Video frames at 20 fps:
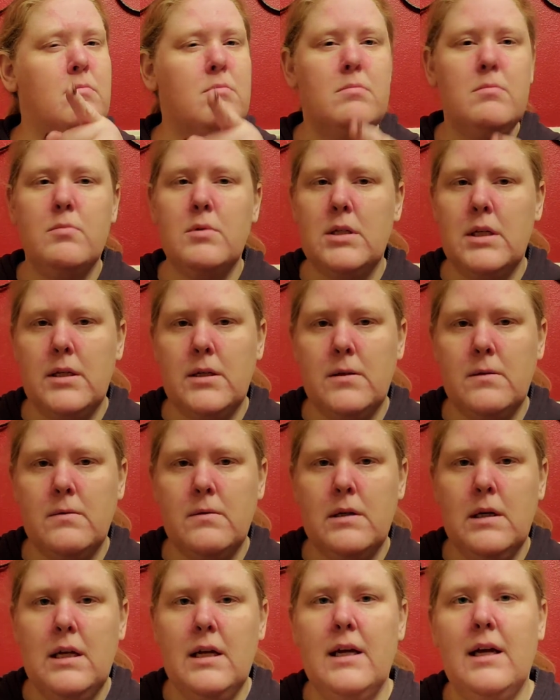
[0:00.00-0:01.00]
Was that you?
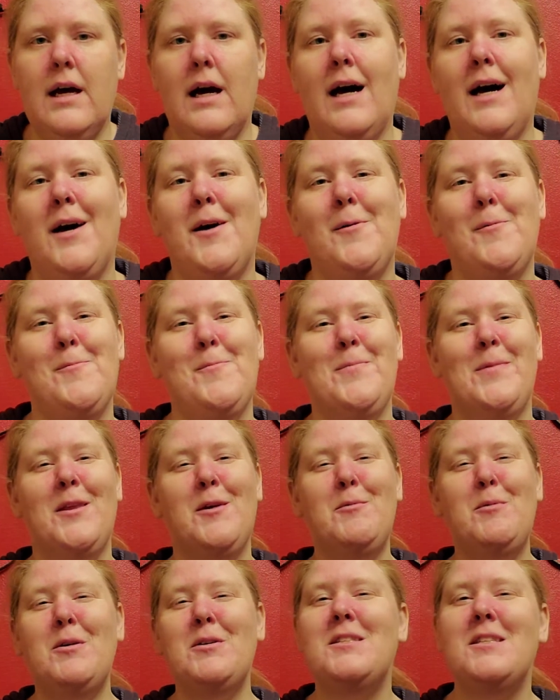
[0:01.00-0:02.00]
You
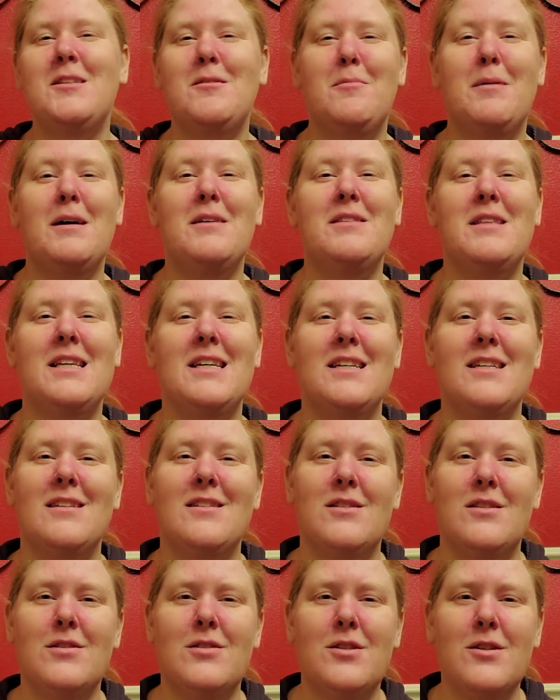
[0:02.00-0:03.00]
posted about
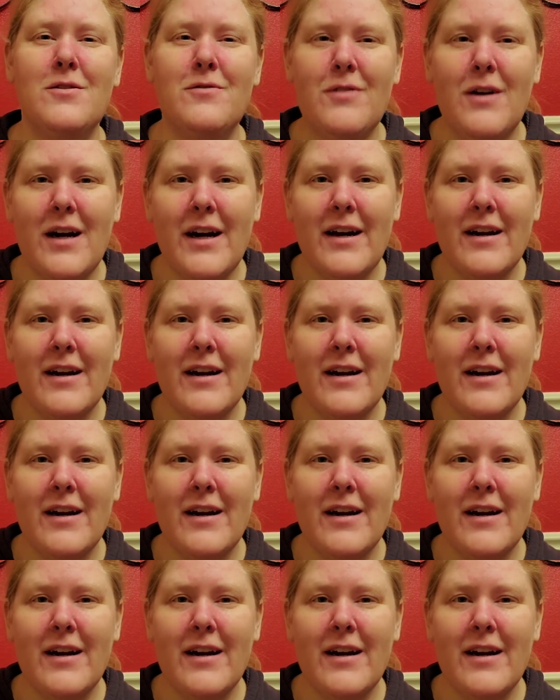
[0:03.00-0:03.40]
the stir fry